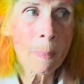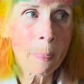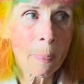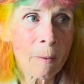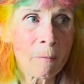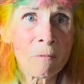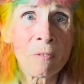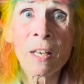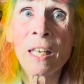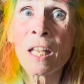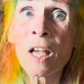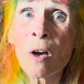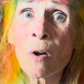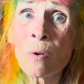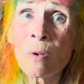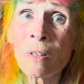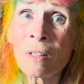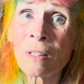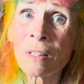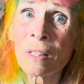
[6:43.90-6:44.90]
video
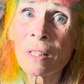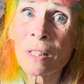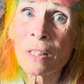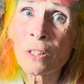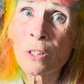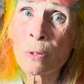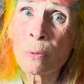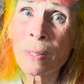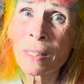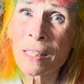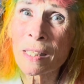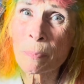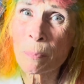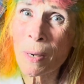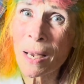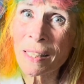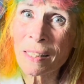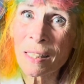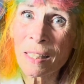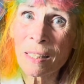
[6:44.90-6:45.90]
to
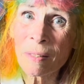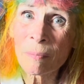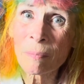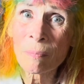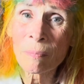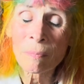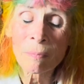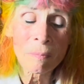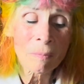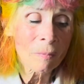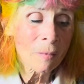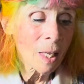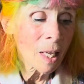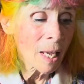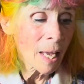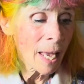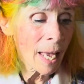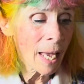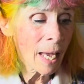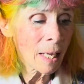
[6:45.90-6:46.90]
express it,
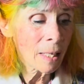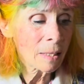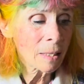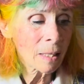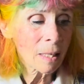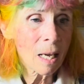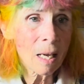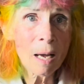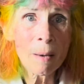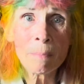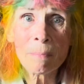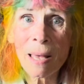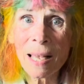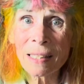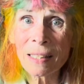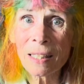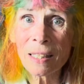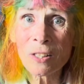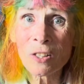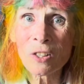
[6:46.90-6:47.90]
and a
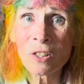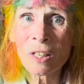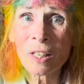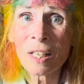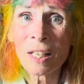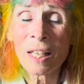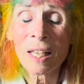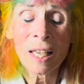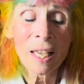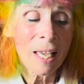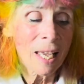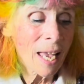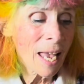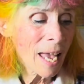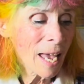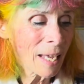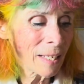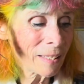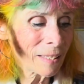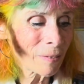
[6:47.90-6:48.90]
message,
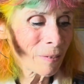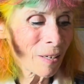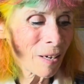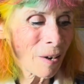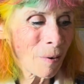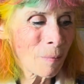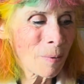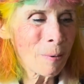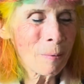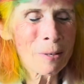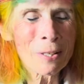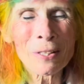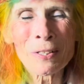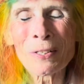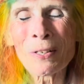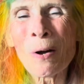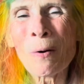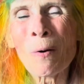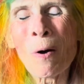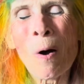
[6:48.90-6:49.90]
and we were
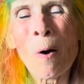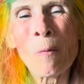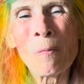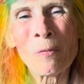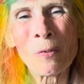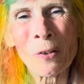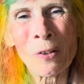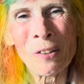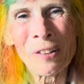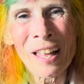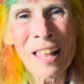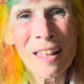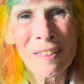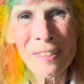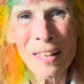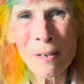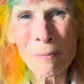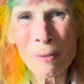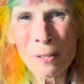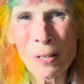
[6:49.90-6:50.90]
so hopeful
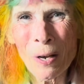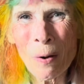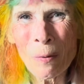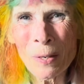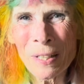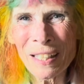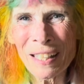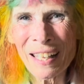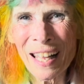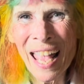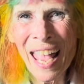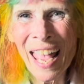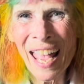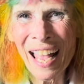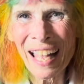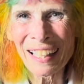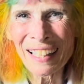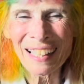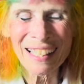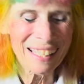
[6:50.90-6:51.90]
that it would go into the
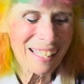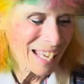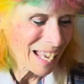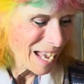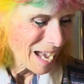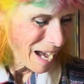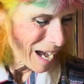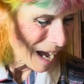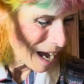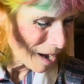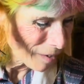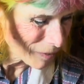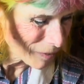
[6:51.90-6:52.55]
hands of